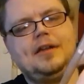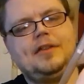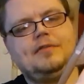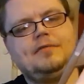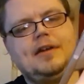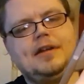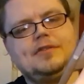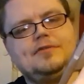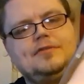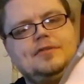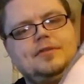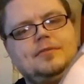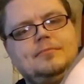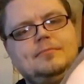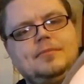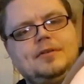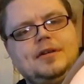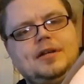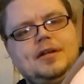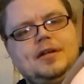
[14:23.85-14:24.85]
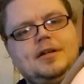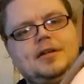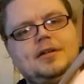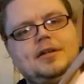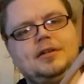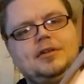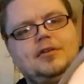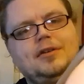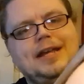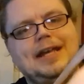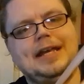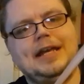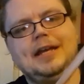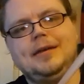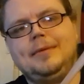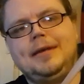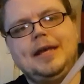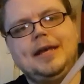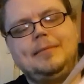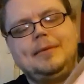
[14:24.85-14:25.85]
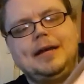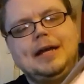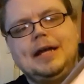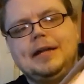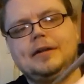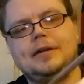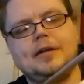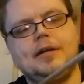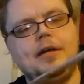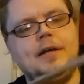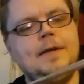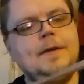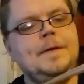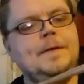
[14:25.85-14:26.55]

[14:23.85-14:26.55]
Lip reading: and the registry number along here, maybe, I don't know.